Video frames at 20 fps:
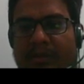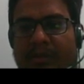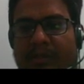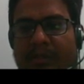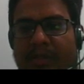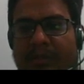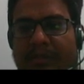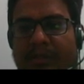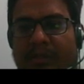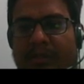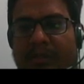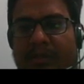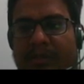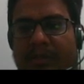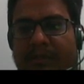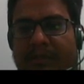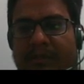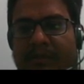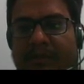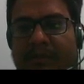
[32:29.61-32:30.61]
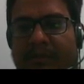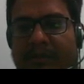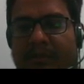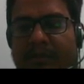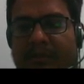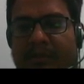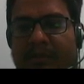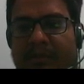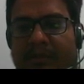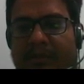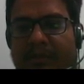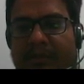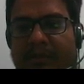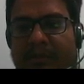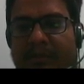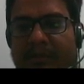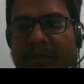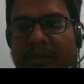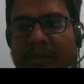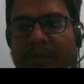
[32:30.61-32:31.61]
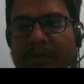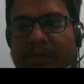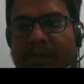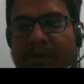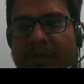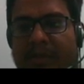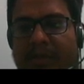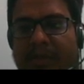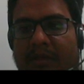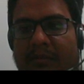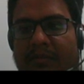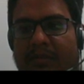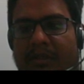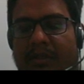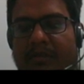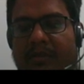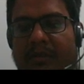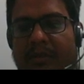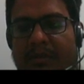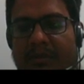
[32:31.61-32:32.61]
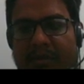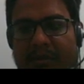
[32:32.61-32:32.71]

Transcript: gamma plus alpha gamma.